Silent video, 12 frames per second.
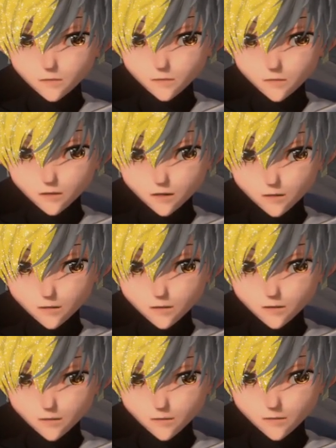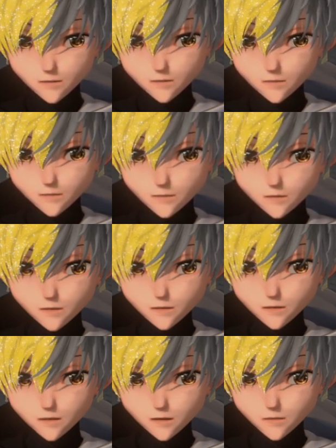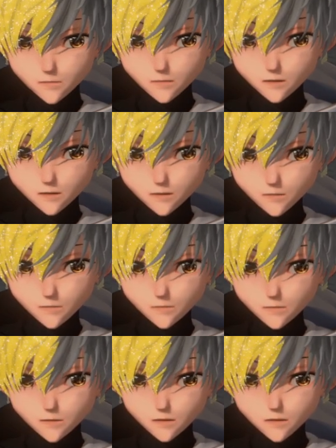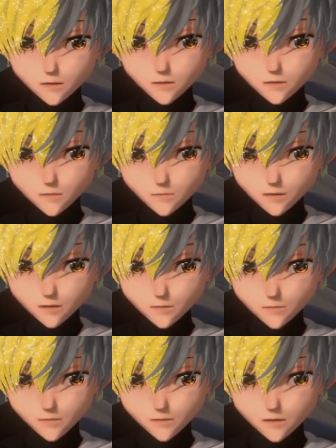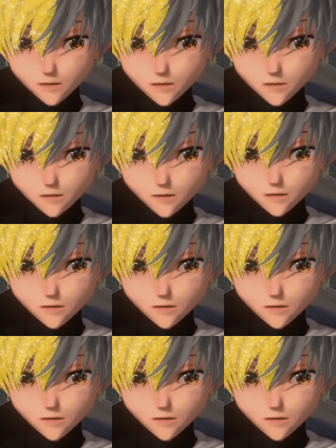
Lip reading: go to special effects, emissive, place base color.